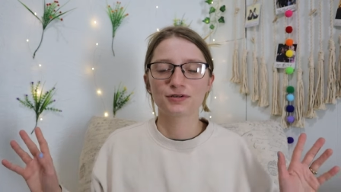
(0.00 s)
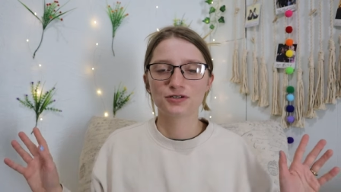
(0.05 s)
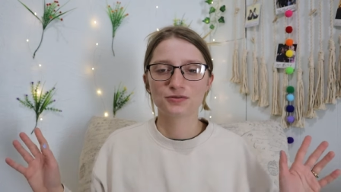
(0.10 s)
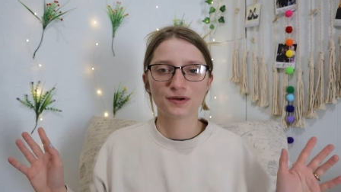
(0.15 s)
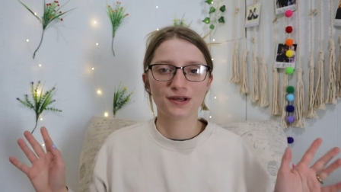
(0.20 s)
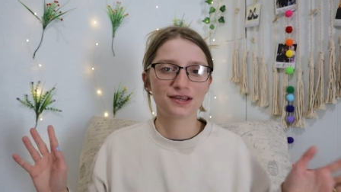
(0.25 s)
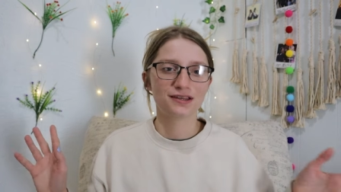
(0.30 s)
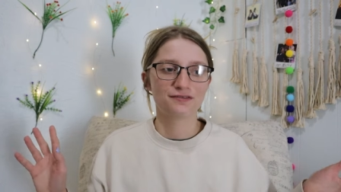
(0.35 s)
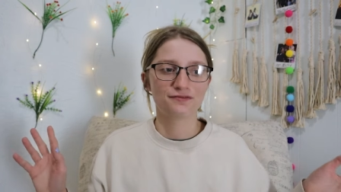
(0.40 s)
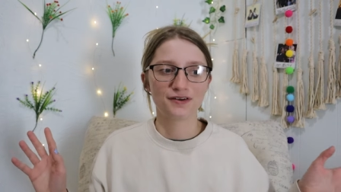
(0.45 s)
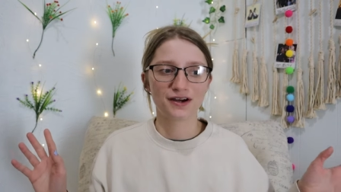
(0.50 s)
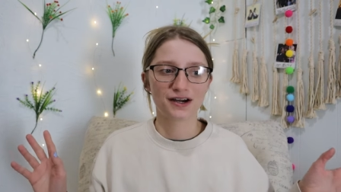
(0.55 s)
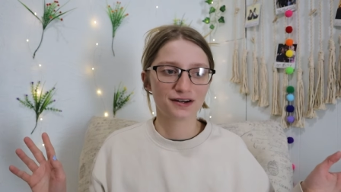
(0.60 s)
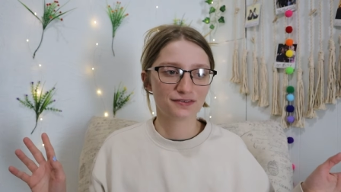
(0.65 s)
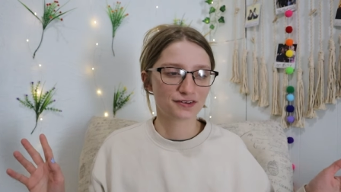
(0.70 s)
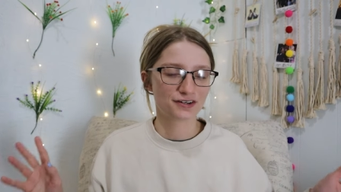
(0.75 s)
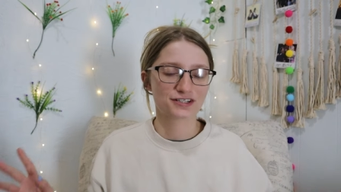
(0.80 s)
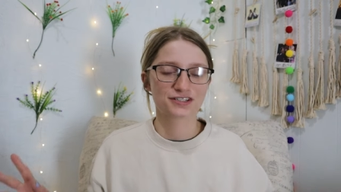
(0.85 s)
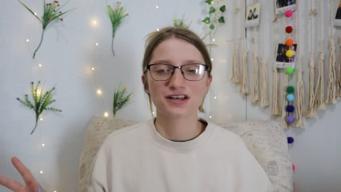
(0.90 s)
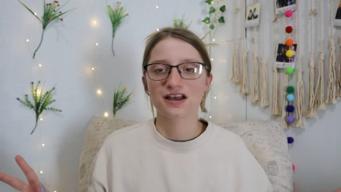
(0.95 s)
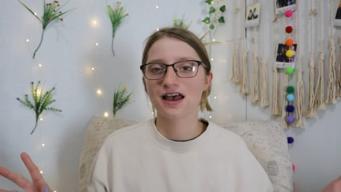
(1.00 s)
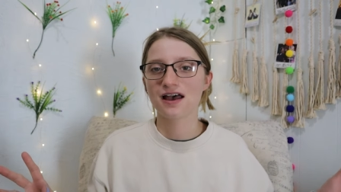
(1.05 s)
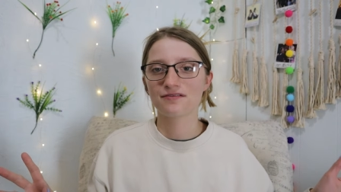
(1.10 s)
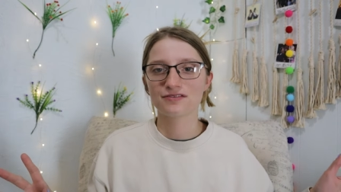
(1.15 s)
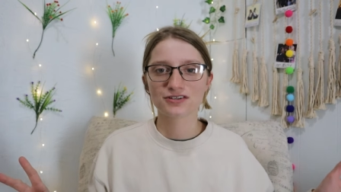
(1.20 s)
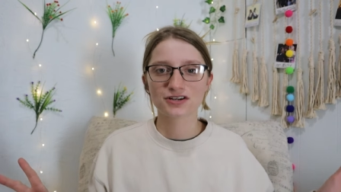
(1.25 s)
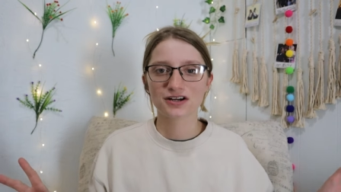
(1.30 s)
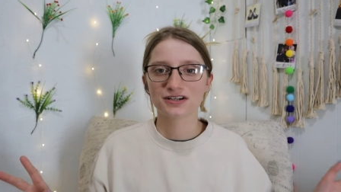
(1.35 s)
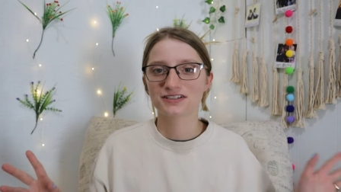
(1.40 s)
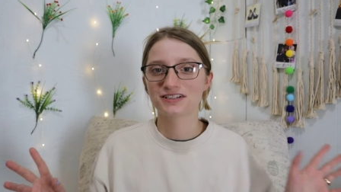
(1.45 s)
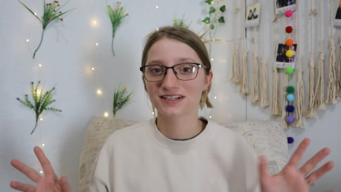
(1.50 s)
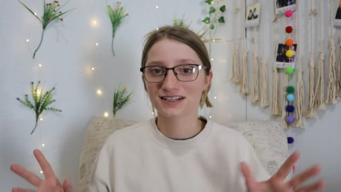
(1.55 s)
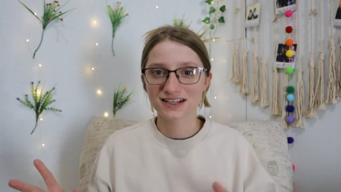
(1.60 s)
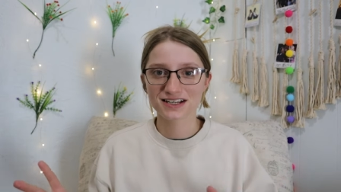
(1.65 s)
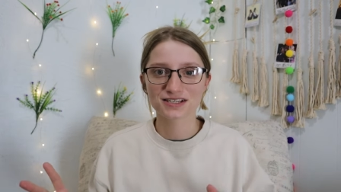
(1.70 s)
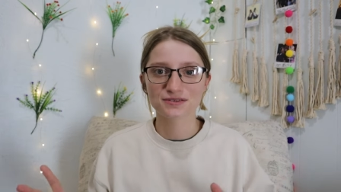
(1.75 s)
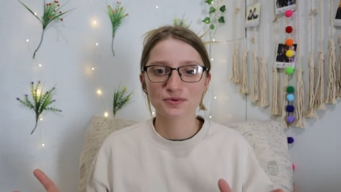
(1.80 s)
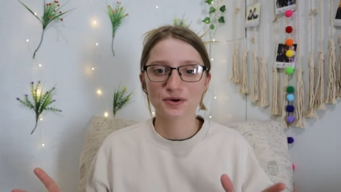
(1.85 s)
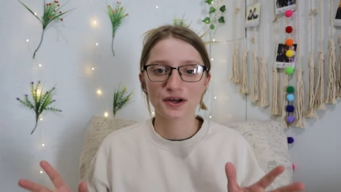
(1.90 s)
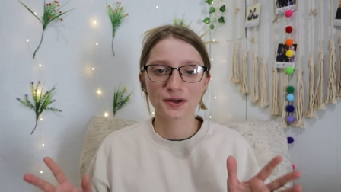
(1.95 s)
between the very first Avatar to
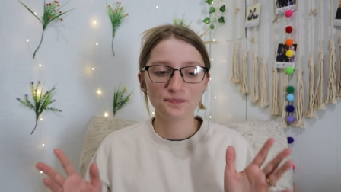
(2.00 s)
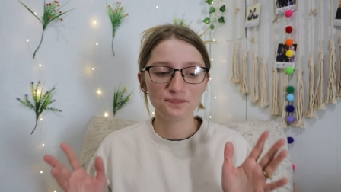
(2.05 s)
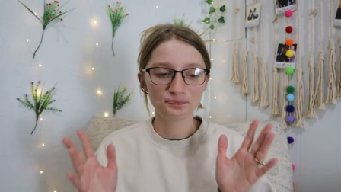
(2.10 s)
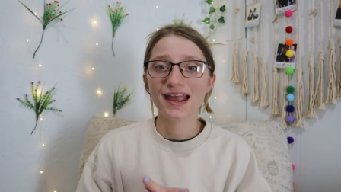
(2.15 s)
this one.